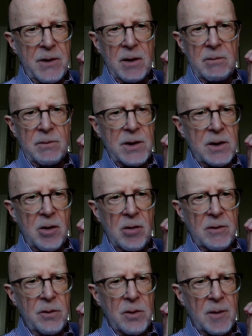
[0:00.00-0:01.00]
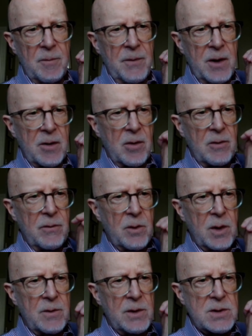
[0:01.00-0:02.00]
they're they're going for it. They're going
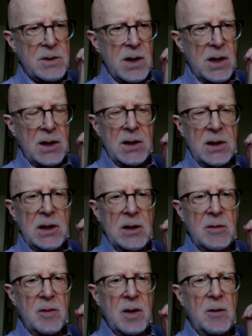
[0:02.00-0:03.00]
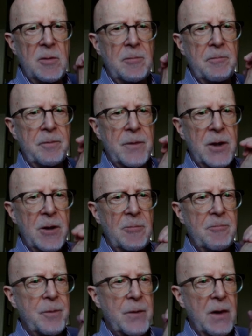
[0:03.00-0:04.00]
for it. This is like, uh, well, you
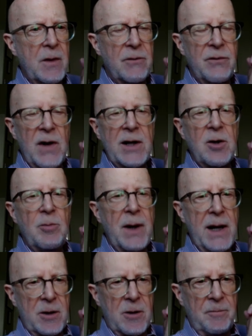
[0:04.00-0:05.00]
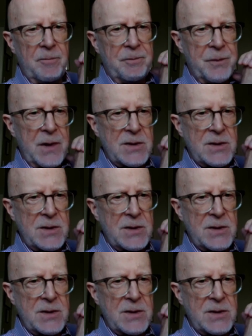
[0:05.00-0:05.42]
know, the final battle.